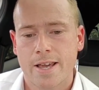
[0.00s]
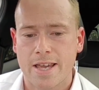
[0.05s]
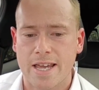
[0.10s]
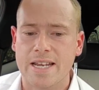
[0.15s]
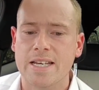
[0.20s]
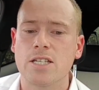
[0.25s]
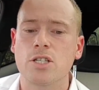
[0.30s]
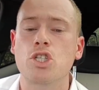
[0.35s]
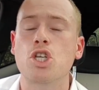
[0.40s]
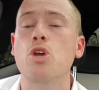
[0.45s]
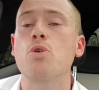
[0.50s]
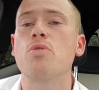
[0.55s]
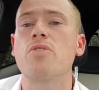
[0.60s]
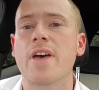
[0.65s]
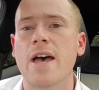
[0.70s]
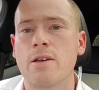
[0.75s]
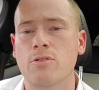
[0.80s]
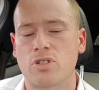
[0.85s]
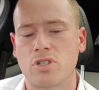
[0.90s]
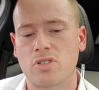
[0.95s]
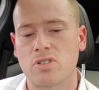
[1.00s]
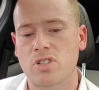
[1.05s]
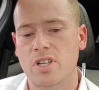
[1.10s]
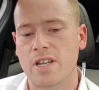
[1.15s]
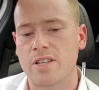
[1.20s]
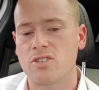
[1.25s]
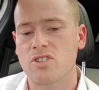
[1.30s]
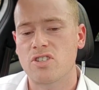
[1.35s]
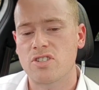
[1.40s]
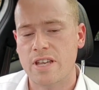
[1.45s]
in
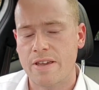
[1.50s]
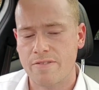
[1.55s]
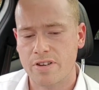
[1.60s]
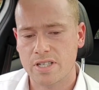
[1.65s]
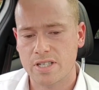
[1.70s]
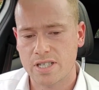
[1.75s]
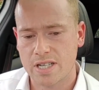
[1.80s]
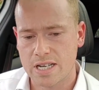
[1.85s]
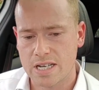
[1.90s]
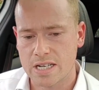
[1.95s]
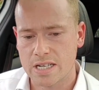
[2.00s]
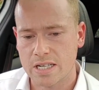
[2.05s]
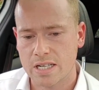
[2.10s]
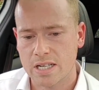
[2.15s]
2017.